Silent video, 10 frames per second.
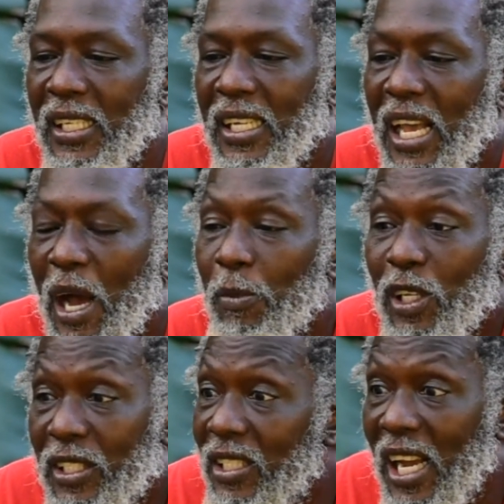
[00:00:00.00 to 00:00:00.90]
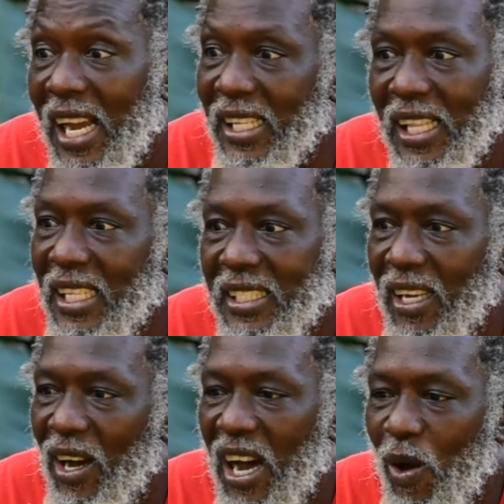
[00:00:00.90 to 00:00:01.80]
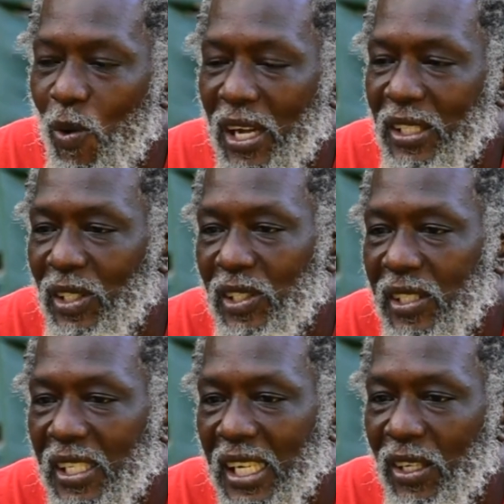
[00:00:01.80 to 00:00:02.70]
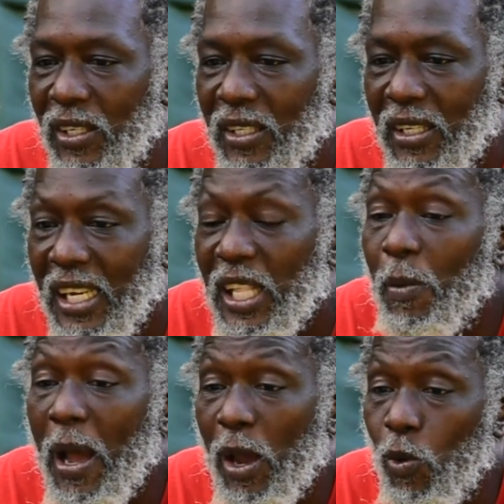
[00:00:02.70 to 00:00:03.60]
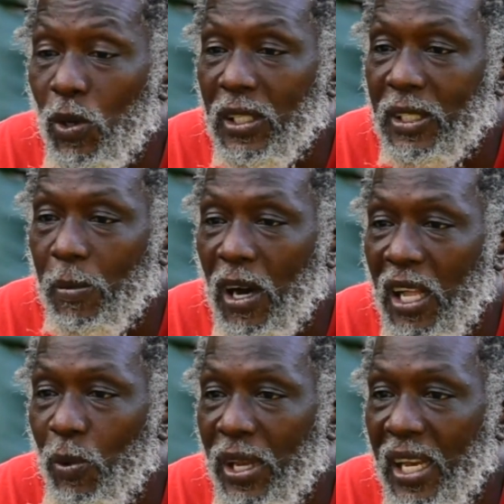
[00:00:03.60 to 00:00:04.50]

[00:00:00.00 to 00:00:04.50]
and we just join a list of ones, you know, in my own small way,